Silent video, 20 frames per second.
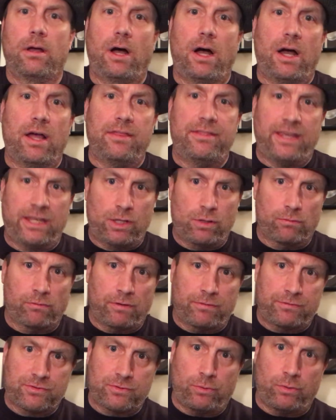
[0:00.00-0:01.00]
Thank you
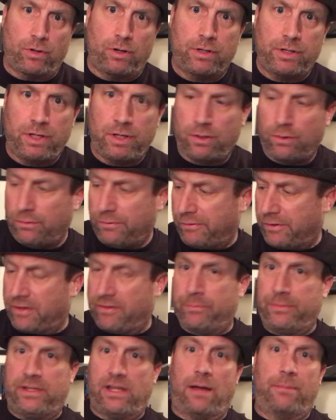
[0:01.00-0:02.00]
Riverstone Audio for
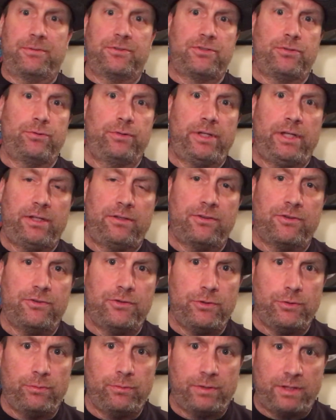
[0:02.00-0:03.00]
giving me the opportunity to
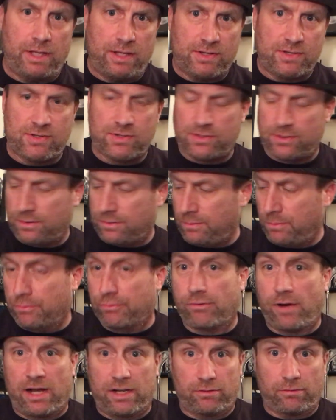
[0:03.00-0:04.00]
do this
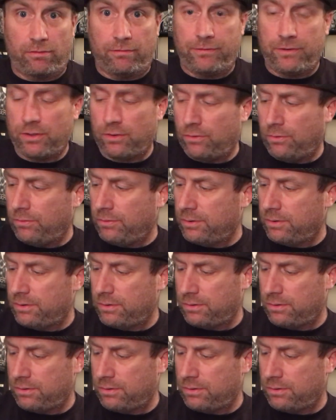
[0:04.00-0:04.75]
product review